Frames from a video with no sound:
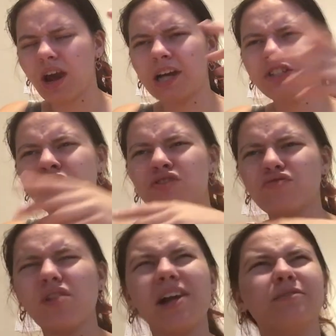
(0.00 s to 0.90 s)
just,
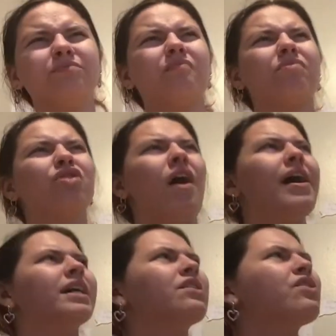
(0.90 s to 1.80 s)
like,
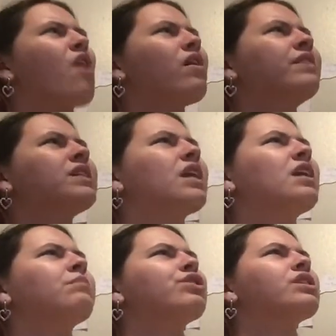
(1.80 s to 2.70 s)
thought, and then all of a sudden,
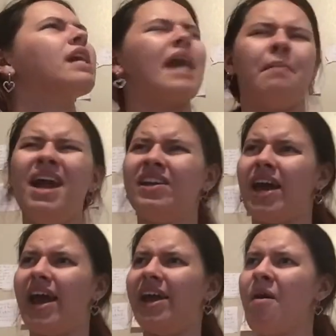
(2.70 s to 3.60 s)
I'm just like, am I
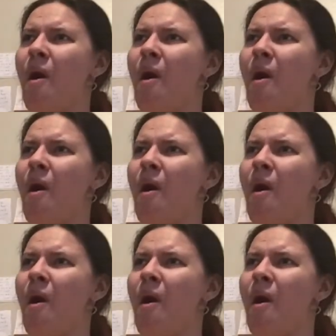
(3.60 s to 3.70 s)
gay?